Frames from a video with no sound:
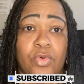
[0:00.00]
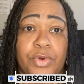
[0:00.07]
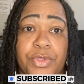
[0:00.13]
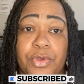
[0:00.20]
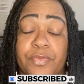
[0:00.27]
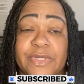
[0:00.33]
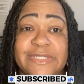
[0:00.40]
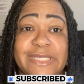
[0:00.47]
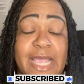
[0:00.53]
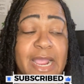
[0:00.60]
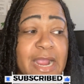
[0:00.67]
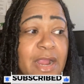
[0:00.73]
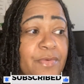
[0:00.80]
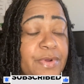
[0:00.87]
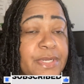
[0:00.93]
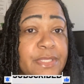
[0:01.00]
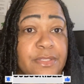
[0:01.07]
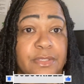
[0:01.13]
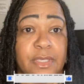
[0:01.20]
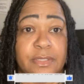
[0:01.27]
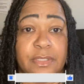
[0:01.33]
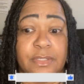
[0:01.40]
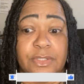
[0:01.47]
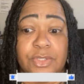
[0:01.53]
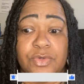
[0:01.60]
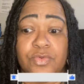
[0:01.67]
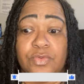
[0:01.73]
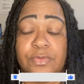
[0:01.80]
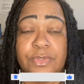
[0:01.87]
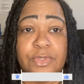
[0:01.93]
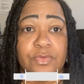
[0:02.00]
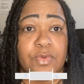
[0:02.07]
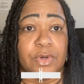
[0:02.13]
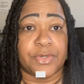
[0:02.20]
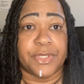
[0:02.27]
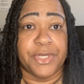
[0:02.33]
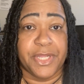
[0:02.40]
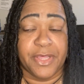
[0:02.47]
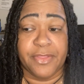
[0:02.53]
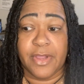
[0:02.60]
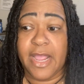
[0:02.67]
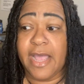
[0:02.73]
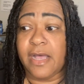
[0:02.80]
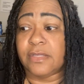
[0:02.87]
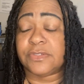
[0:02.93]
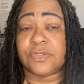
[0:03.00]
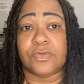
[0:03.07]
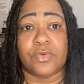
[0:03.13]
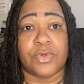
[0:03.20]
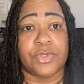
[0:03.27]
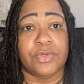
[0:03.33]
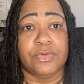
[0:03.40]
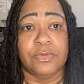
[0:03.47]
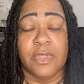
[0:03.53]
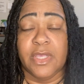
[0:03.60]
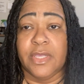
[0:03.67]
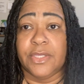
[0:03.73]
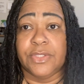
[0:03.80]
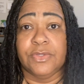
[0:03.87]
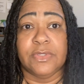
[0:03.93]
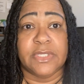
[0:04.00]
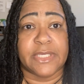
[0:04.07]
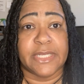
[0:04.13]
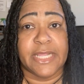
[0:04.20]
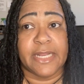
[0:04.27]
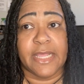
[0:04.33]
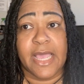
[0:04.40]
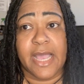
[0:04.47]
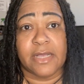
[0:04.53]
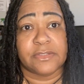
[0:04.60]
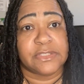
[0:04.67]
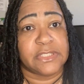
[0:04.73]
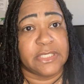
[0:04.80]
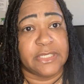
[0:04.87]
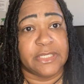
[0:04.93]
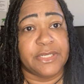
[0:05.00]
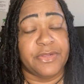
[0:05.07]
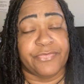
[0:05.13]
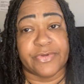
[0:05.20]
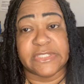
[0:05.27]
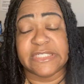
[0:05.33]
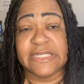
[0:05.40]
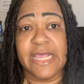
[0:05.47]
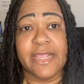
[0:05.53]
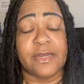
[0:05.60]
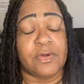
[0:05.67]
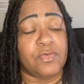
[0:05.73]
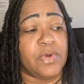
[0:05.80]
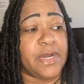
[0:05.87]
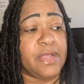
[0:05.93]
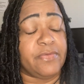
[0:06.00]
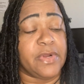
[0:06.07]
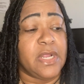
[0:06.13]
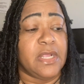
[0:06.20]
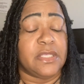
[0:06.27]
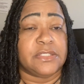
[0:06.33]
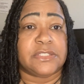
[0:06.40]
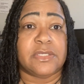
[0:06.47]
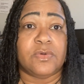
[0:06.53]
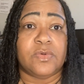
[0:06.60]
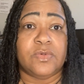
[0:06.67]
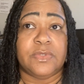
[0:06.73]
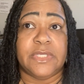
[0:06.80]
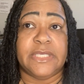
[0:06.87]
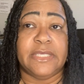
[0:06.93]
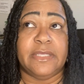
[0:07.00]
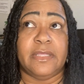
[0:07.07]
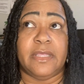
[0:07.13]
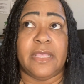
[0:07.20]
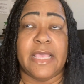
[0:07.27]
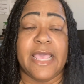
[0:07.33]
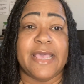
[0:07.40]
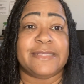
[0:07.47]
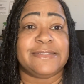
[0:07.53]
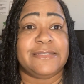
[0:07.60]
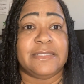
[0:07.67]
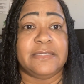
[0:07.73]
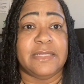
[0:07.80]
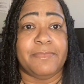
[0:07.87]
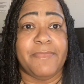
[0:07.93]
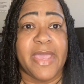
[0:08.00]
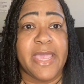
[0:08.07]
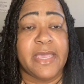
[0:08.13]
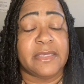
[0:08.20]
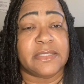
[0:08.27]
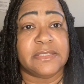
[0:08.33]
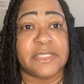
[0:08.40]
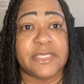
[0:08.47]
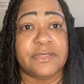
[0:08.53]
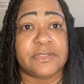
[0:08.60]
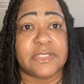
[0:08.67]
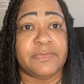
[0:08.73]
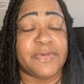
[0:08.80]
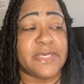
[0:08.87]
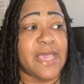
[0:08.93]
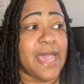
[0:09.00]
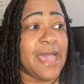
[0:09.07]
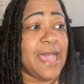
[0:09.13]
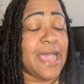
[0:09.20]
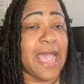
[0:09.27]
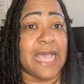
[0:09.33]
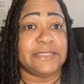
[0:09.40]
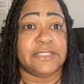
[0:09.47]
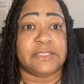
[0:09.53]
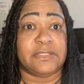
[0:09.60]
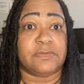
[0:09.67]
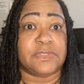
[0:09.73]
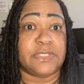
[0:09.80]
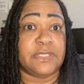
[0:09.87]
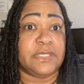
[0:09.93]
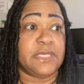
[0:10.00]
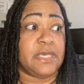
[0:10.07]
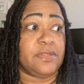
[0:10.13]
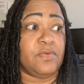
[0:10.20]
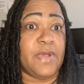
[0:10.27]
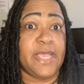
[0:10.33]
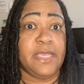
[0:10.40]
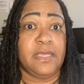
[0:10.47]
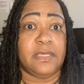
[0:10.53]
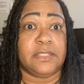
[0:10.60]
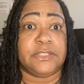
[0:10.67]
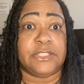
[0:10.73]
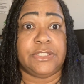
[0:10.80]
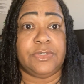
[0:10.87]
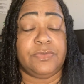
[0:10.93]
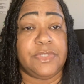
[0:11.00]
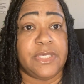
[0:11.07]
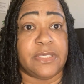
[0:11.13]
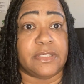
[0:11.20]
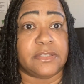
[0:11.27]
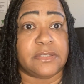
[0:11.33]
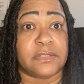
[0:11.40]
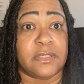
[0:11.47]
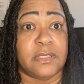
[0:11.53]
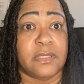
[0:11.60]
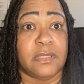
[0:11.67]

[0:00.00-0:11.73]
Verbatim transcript: or you're retiring and, and, and you you want another house or you you are looking at a house in a different state or whatever so as the demand continues to be high i just don't see any other way to do this